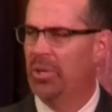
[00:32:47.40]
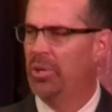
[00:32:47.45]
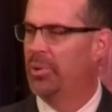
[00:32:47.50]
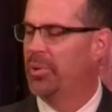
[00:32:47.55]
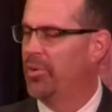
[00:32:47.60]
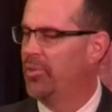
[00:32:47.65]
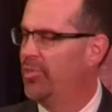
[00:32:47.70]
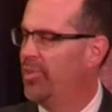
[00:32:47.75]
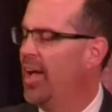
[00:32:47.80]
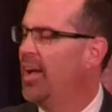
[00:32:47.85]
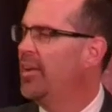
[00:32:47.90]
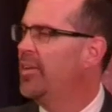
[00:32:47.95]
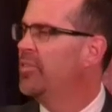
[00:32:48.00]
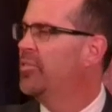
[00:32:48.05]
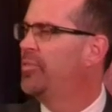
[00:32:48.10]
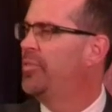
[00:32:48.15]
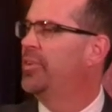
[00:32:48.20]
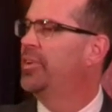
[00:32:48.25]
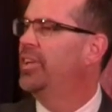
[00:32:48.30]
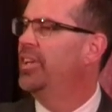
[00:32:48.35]
who are
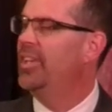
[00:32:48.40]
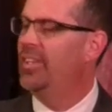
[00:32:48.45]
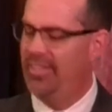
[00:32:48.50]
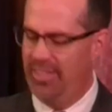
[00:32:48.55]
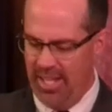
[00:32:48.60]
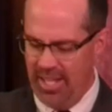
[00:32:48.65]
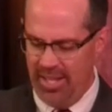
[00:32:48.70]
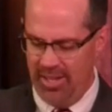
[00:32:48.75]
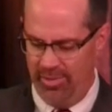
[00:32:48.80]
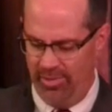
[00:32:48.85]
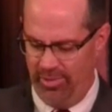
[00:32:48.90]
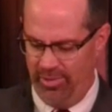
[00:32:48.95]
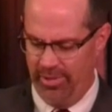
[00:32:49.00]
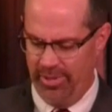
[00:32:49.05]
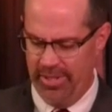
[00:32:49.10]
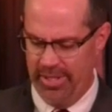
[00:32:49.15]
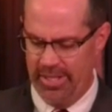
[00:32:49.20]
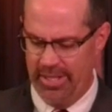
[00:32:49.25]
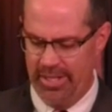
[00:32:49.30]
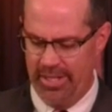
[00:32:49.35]
zealous for good
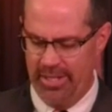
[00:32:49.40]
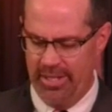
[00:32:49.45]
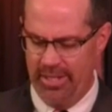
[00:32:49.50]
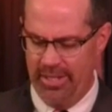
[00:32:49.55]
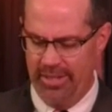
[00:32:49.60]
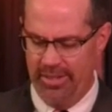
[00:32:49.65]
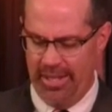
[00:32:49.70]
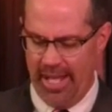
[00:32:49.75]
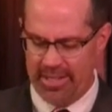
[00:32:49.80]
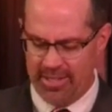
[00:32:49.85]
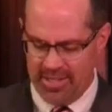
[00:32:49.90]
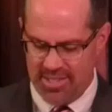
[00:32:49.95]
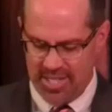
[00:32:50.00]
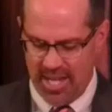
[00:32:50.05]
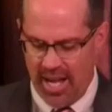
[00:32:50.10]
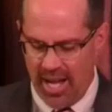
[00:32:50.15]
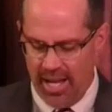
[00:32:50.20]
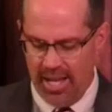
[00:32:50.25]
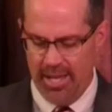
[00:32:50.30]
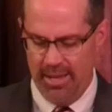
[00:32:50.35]
deeds. That's
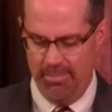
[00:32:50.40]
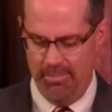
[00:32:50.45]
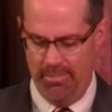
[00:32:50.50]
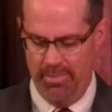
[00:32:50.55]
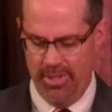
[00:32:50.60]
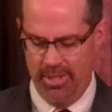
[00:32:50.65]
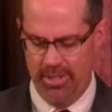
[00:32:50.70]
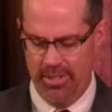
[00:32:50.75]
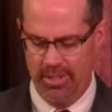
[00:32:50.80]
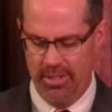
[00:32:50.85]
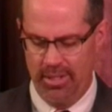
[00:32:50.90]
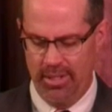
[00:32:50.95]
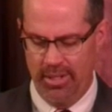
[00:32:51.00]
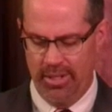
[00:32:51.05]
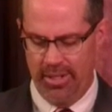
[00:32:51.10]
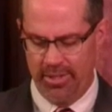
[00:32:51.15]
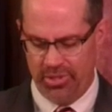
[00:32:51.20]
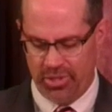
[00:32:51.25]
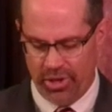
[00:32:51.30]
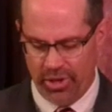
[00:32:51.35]
time.
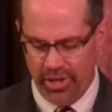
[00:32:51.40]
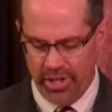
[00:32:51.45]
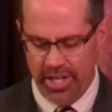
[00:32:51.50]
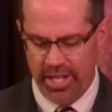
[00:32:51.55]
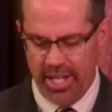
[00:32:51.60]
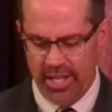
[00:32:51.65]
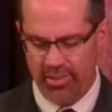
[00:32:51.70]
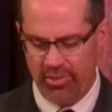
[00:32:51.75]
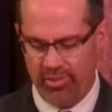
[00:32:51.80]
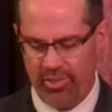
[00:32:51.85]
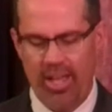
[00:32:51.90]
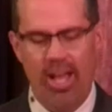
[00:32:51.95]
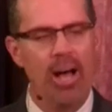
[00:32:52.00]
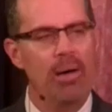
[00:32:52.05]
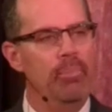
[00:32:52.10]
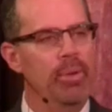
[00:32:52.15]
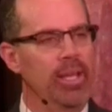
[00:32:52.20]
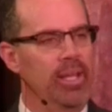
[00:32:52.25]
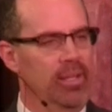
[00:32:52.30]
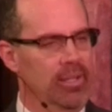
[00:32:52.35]
Eternity is
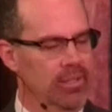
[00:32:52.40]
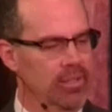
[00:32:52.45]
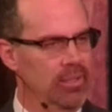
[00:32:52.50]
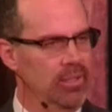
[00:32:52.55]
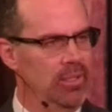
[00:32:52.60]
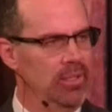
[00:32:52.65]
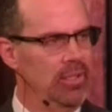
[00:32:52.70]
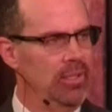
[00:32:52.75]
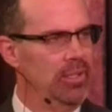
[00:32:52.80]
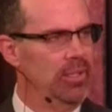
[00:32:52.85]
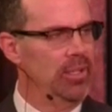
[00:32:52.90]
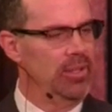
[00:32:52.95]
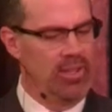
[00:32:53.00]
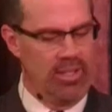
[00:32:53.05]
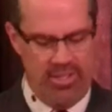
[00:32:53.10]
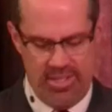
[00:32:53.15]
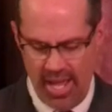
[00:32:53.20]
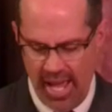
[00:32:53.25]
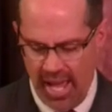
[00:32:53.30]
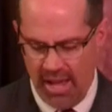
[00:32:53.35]
coming.
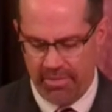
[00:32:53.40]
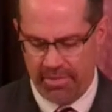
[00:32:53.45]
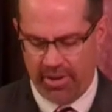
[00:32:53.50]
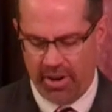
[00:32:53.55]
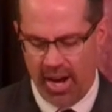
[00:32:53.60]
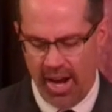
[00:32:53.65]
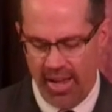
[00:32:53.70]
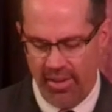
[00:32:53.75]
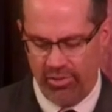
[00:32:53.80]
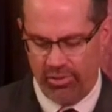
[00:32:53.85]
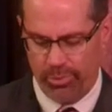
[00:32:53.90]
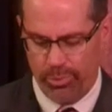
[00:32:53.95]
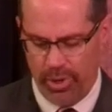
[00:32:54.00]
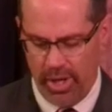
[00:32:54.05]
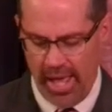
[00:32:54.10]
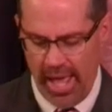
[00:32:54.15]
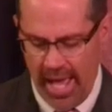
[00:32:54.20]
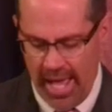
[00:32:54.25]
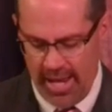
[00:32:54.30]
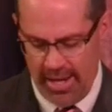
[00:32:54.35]
The day of grace
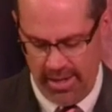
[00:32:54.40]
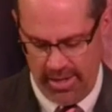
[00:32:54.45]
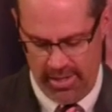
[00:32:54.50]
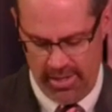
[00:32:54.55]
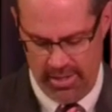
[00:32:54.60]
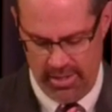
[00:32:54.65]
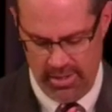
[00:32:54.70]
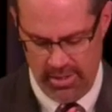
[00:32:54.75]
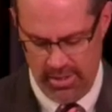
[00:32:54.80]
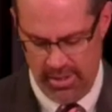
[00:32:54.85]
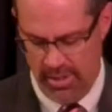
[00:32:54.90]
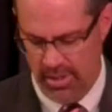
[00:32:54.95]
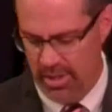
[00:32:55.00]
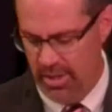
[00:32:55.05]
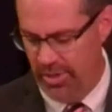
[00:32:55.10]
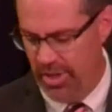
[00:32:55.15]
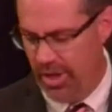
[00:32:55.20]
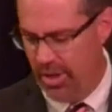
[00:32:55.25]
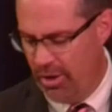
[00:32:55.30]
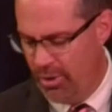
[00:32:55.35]
will end.
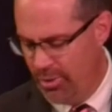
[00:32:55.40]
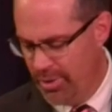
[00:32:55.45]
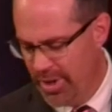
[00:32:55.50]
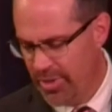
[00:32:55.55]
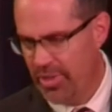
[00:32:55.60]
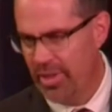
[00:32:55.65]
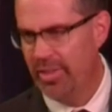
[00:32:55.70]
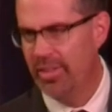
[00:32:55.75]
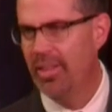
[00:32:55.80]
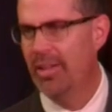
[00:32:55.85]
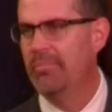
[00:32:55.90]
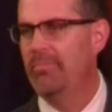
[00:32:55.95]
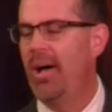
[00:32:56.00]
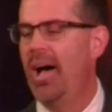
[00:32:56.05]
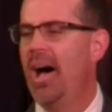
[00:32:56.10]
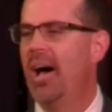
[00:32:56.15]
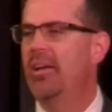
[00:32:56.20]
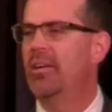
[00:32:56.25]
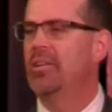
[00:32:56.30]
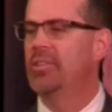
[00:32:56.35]
The only thing that
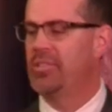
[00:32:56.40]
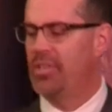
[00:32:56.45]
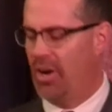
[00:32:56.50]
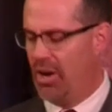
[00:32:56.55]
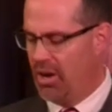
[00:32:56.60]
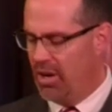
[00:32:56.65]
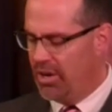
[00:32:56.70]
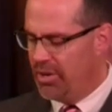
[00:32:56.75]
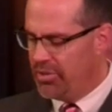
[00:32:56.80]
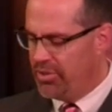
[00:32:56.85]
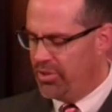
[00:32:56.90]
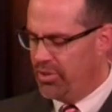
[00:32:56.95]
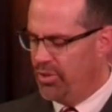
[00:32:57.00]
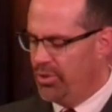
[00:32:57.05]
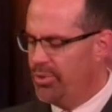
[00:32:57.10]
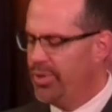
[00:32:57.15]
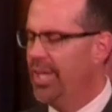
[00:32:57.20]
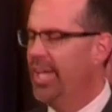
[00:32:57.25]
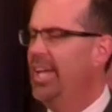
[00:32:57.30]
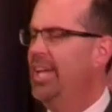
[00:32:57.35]
matters are
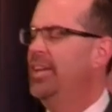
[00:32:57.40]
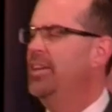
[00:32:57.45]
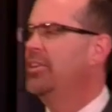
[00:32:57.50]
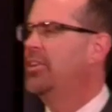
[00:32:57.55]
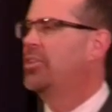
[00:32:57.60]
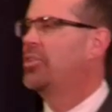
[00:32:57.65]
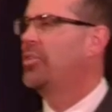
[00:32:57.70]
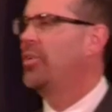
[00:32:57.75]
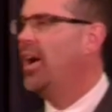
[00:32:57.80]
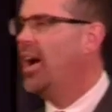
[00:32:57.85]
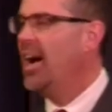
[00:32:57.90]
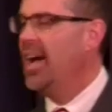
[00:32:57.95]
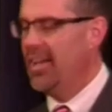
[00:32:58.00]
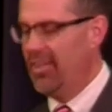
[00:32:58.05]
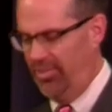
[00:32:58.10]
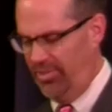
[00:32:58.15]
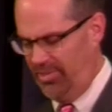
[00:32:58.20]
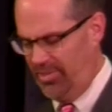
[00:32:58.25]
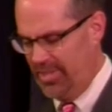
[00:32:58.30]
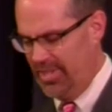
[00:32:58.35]
you in
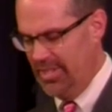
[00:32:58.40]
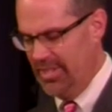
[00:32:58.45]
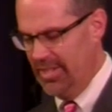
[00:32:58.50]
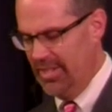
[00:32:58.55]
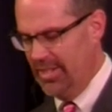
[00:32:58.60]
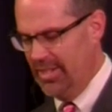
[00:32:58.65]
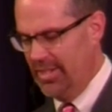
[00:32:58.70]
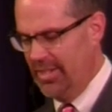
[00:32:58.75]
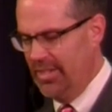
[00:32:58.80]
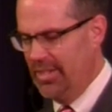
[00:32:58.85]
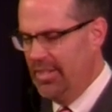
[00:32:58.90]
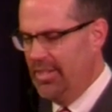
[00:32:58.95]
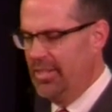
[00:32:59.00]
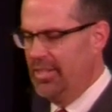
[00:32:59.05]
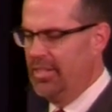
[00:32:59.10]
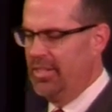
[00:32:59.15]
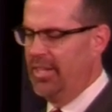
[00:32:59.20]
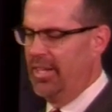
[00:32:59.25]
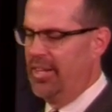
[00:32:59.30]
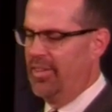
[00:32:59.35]
Christ,
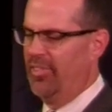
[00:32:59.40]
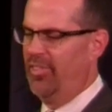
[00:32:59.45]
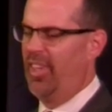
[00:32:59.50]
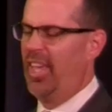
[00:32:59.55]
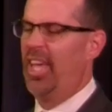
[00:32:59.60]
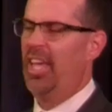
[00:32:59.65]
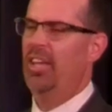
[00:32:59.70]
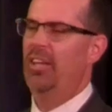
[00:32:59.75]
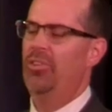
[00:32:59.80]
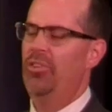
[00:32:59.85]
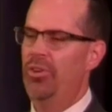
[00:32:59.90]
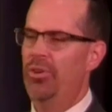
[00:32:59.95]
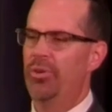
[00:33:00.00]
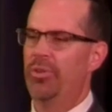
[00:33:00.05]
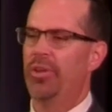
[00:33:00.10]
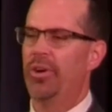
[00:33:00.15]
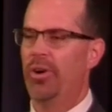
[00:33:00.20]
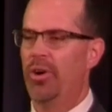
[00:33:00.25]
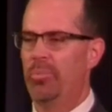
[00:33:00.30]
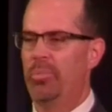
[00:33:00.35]
and is He in
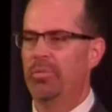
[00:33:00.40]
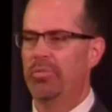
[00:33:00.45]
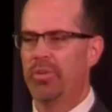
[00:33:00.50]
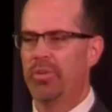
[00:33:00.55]
you the hope